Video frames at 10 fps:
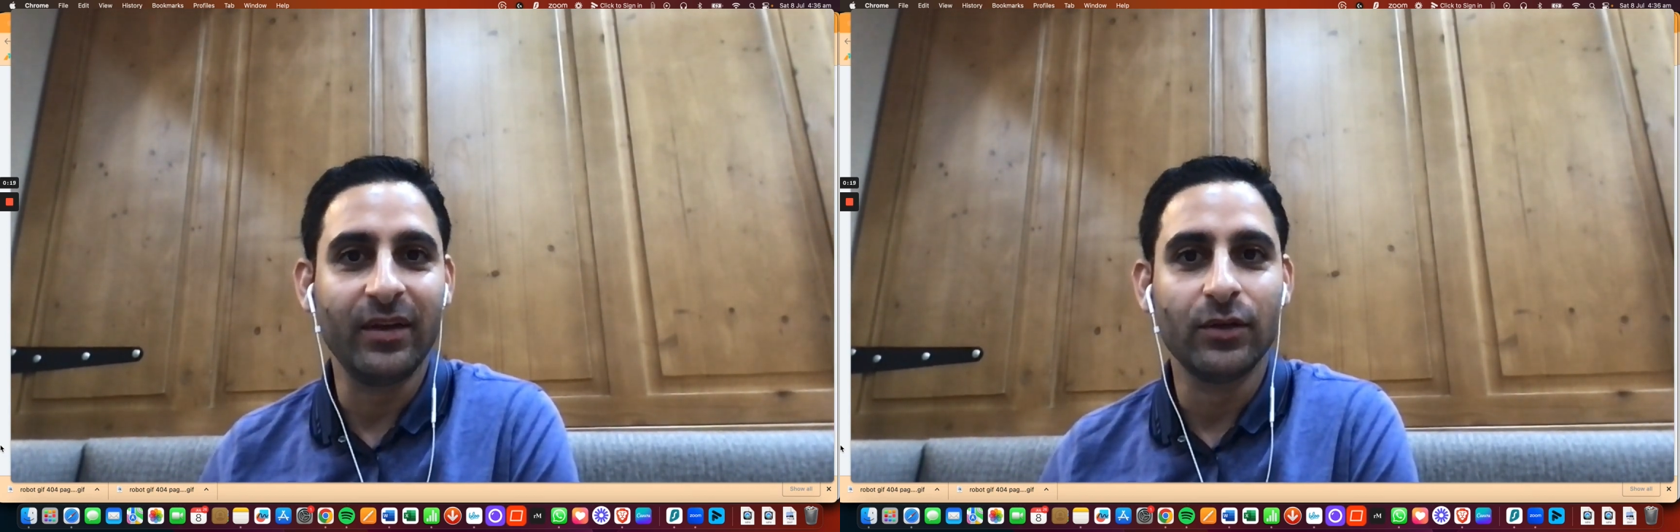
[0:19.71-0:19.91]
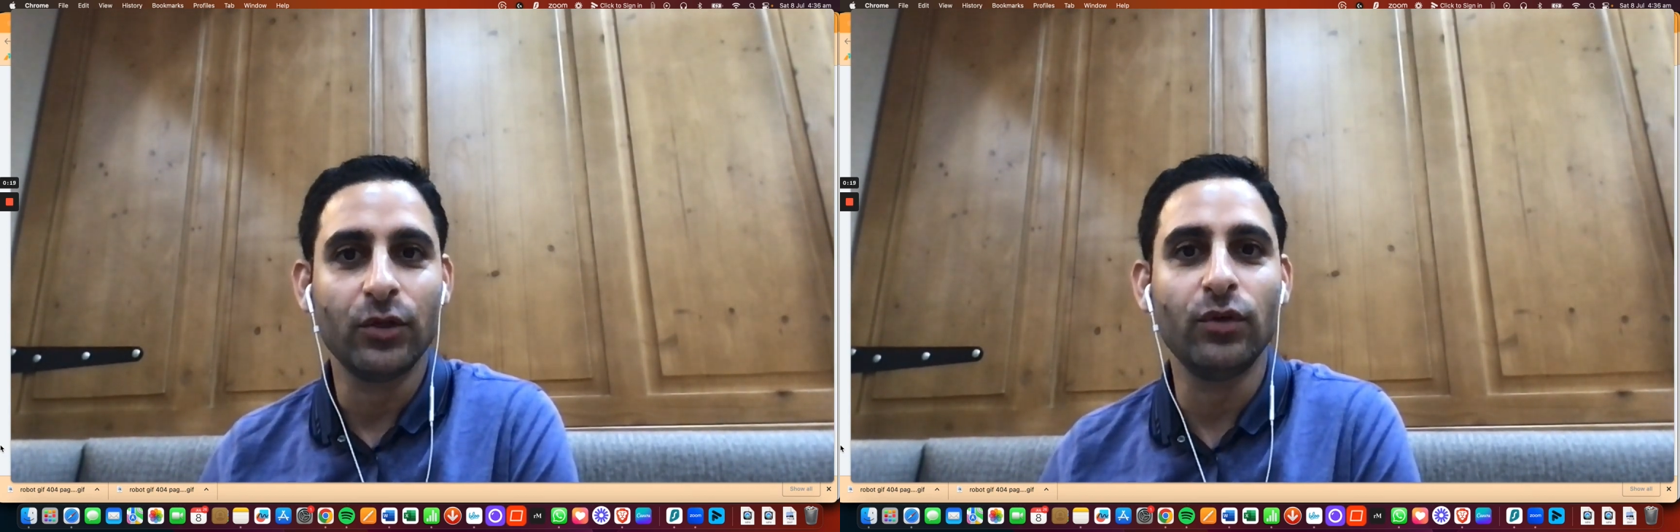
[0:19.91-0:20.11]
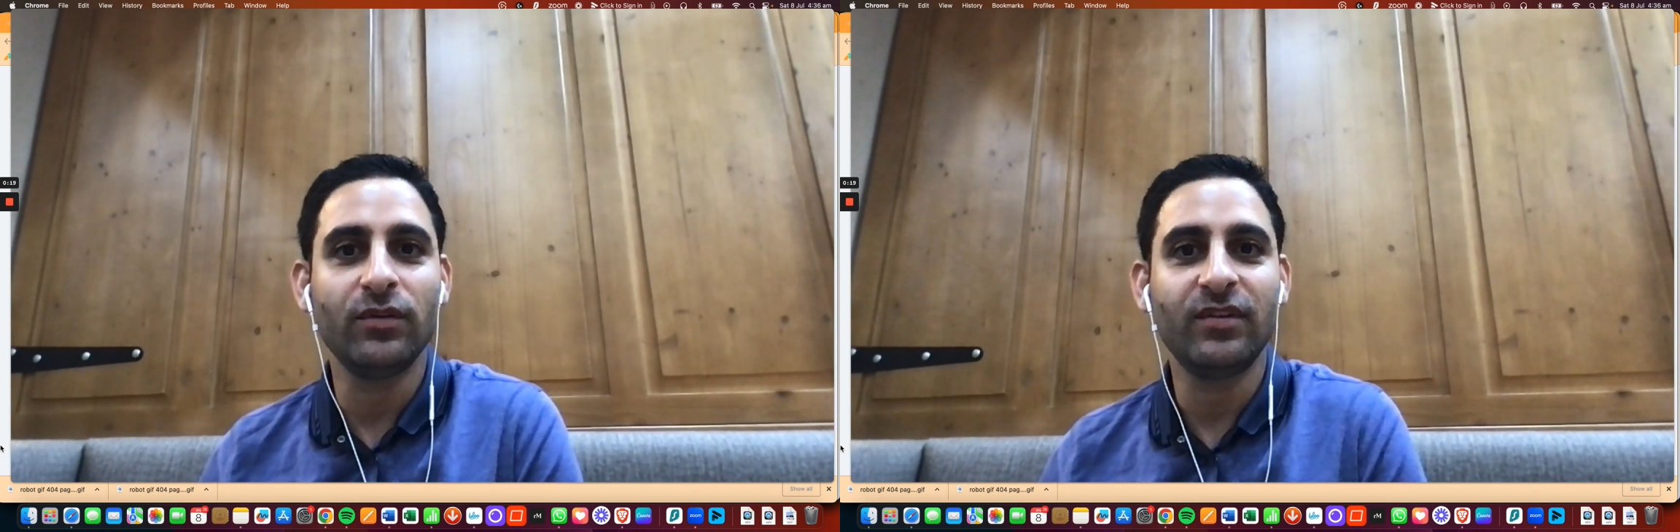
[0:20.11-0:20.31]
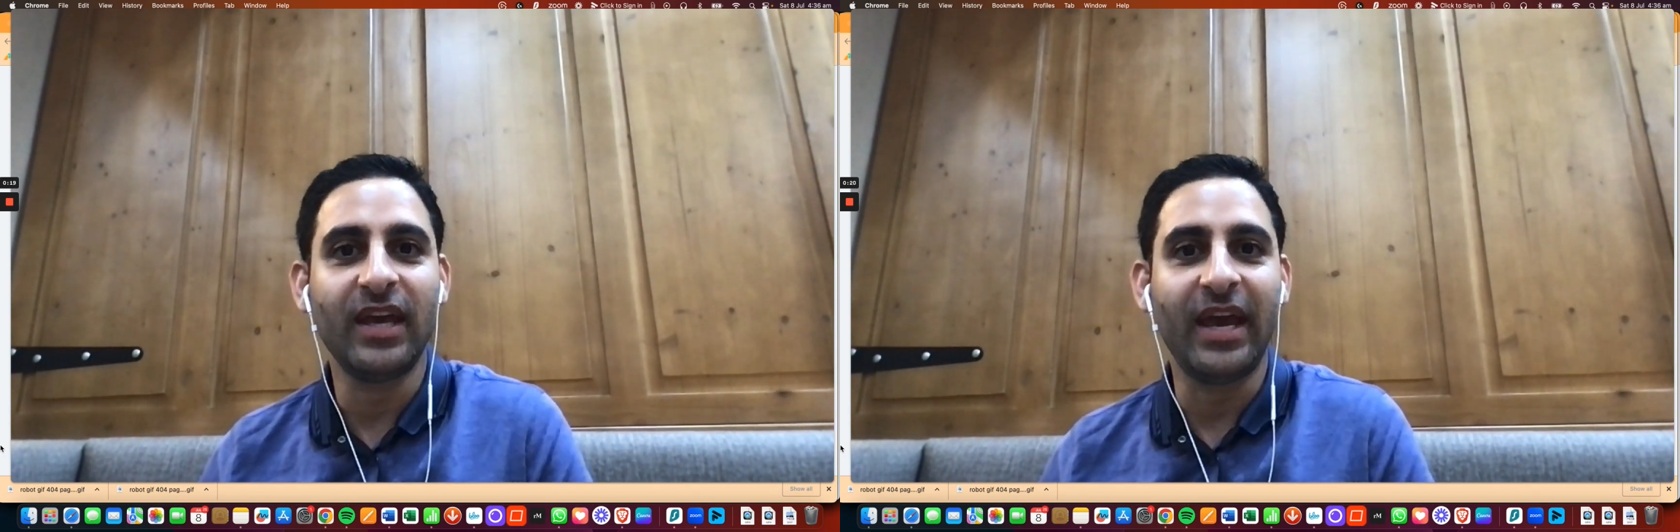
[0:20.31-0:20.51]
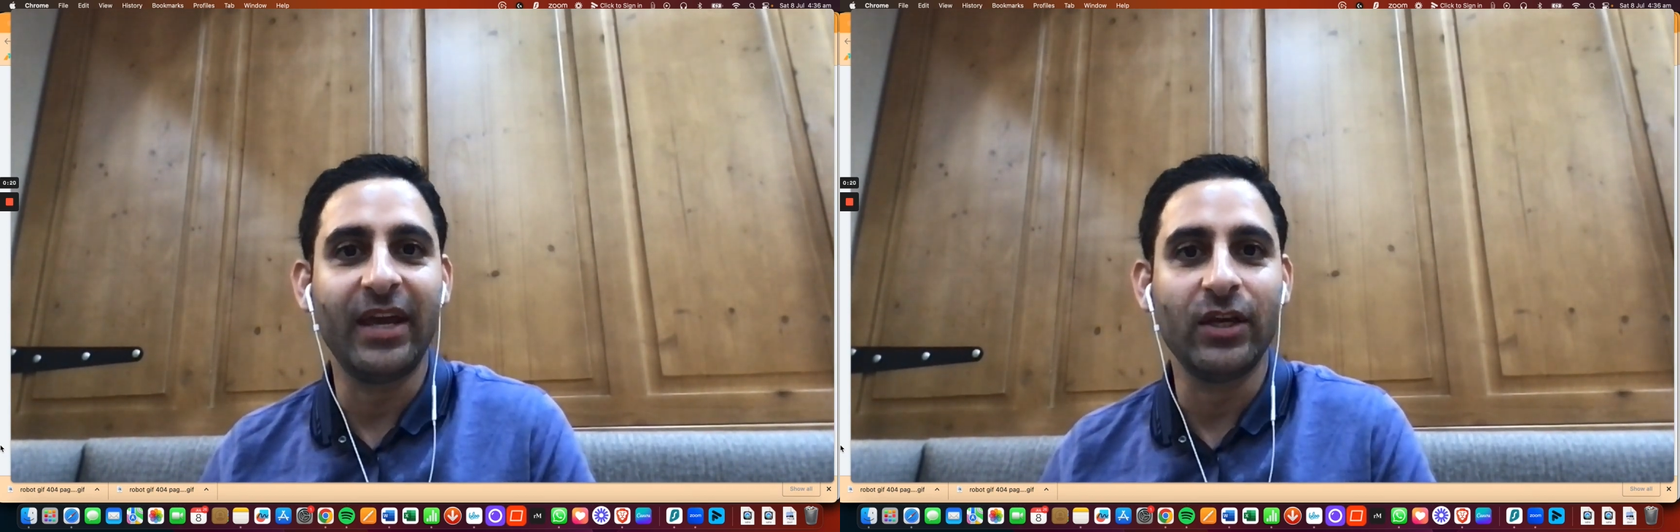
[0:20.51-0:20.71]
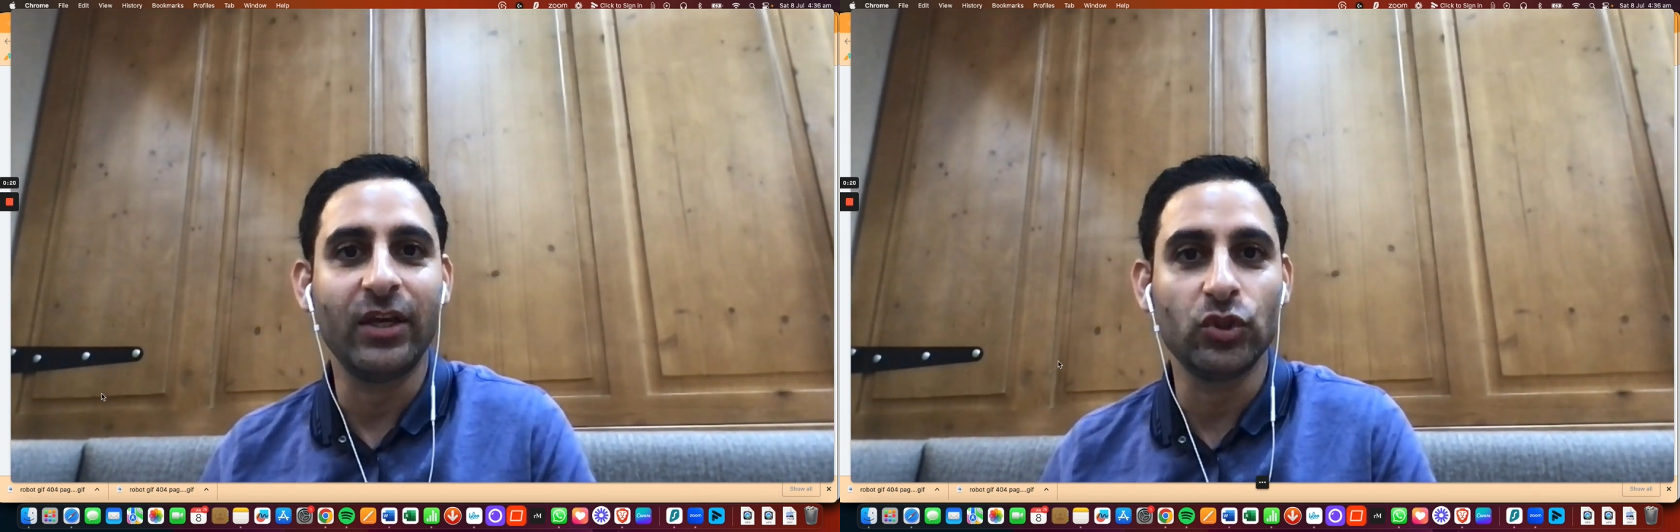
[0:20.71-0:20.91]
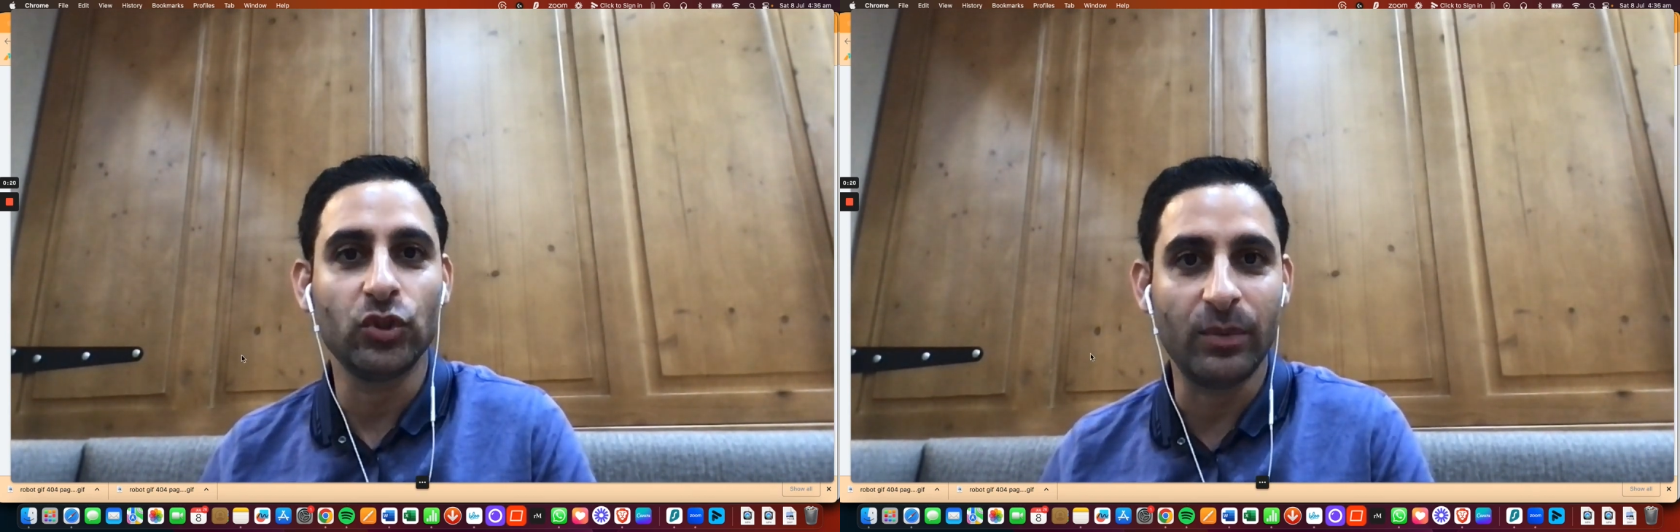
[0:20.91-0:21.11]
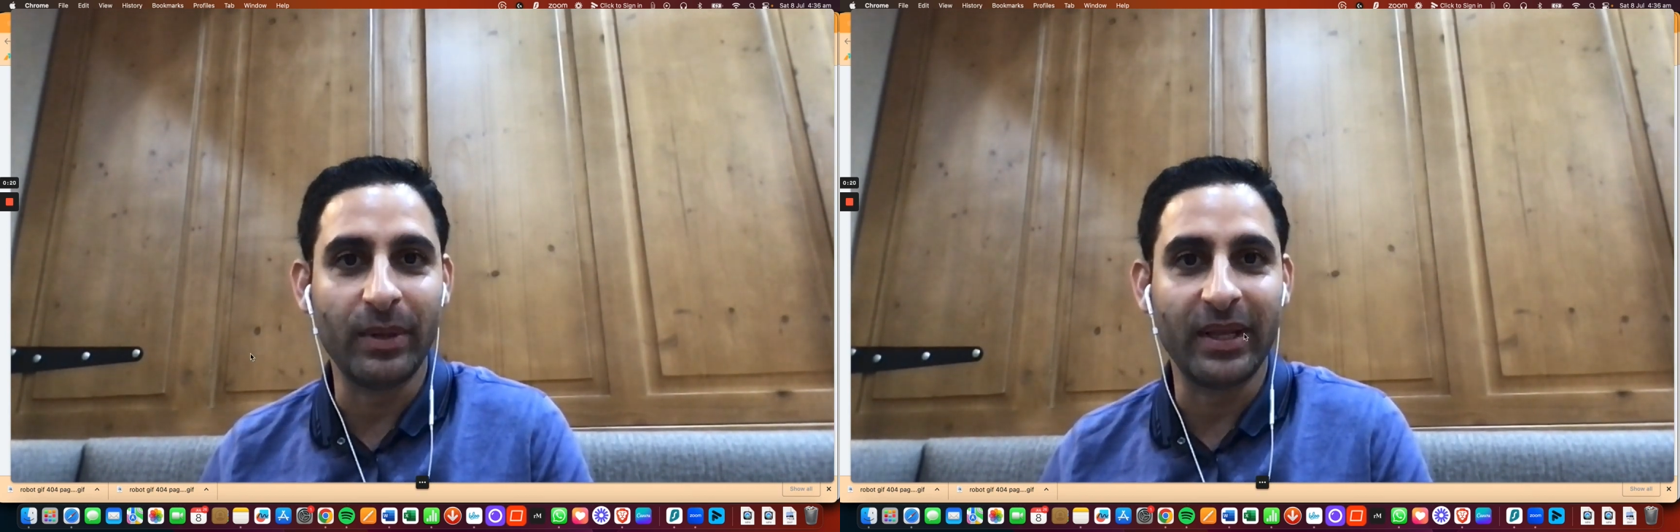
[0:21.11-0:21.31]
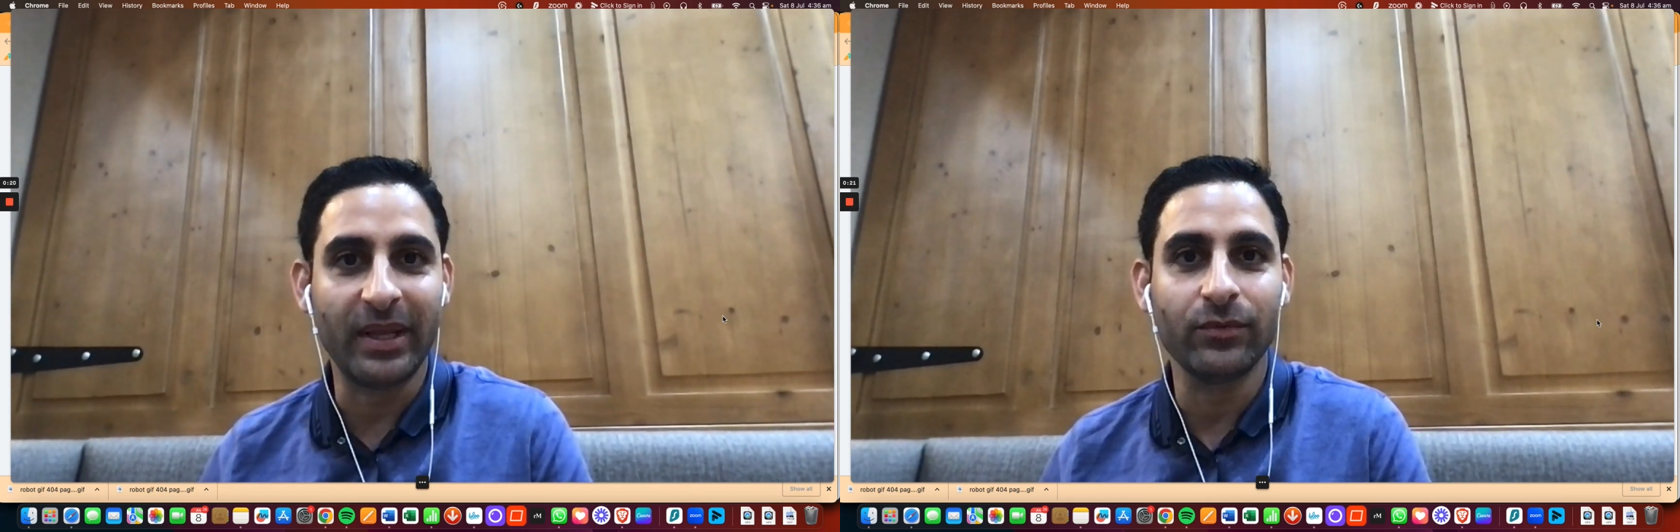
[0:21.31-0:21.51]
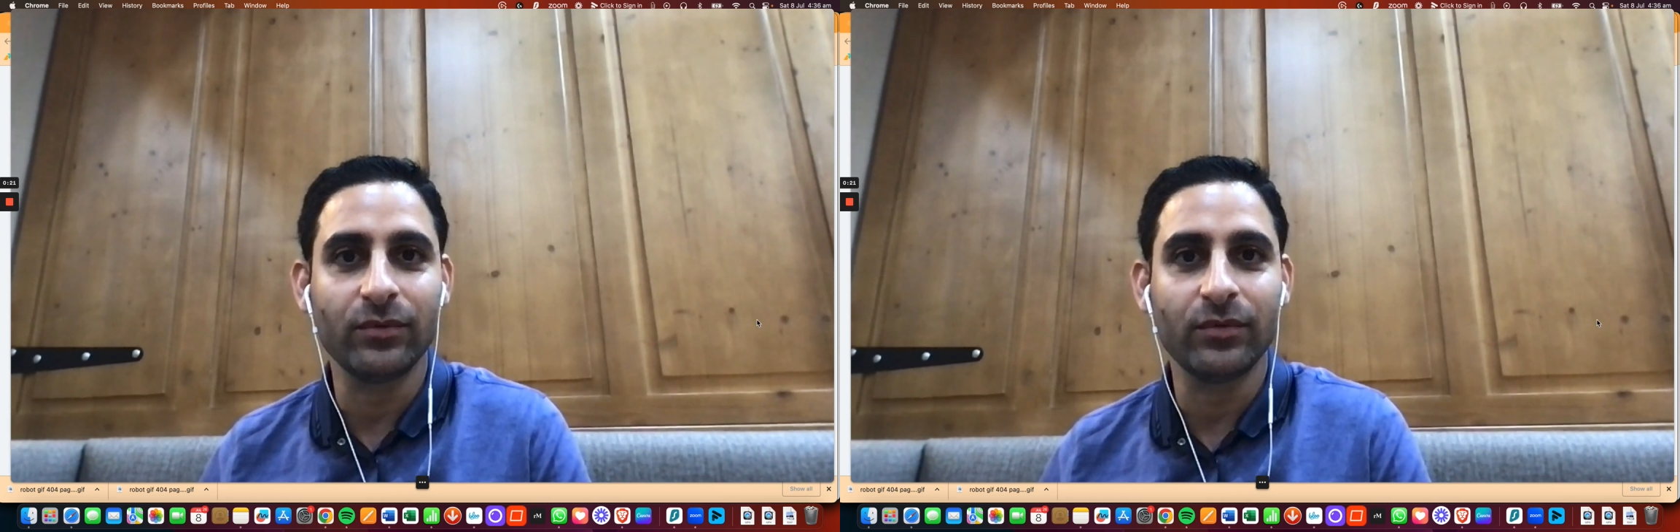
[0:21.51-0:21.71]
using a Gmail account,